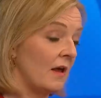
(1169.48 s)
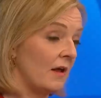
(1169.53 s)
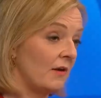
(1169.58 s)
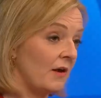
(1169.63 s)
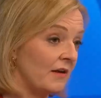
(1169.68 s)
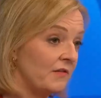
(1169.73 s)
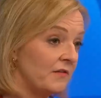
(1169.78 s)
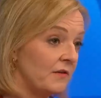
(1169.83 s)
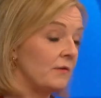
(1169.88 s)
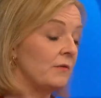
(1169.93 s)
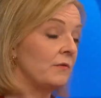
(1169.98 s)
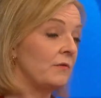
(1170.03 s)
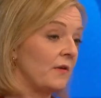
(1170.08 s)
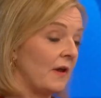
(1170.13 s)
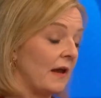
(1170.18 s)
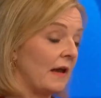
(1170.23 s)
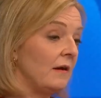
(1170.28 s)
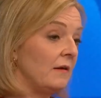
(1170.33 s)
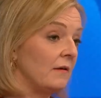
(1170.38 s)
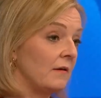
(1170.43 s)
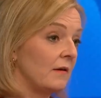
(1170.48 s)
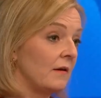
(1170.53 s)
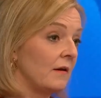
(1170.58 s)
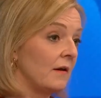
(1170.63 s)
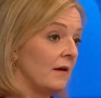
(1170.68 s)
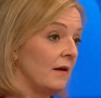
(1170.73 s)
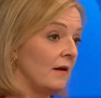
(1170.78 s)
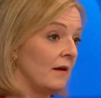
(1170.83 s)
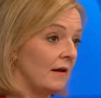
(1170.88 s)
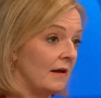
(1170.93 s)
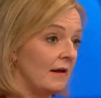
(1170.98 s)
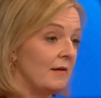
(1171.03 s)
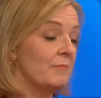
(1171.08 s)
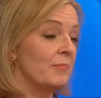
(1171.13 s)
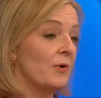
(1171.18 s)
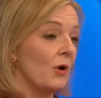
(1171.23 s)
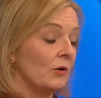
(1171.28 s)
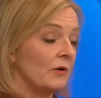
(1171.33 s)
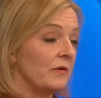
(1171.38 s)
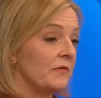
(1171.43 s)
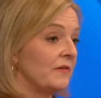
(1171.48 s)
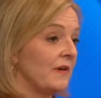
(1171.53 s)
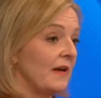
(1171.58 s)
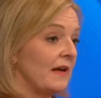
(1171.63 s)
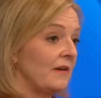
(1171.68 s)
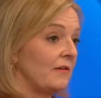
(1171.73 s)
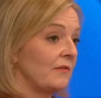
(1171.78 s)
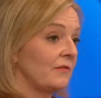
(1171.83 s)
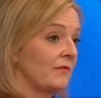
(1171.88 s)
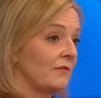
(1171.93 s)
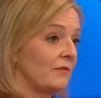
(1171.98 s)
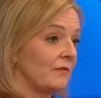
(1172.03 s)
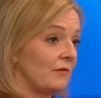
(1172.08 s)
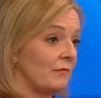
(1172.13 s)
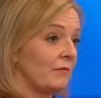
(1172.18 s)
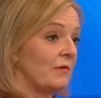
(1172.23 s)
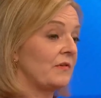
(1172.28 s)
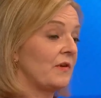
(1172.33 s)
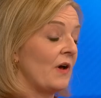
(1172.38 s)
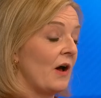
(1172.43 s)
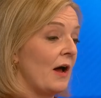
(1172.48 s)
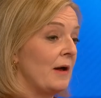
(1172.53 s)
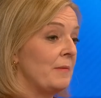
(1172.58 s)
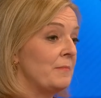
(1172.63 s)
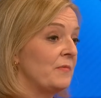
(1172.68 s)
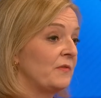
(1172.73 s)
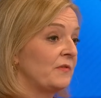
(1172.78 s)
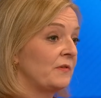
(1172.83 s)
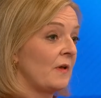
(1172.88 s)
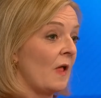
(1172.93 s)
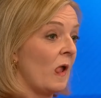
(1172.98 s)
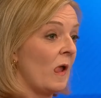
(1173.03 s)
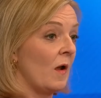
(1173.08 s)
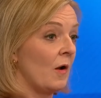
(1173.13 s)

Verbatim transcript: And I do think in politics, there are times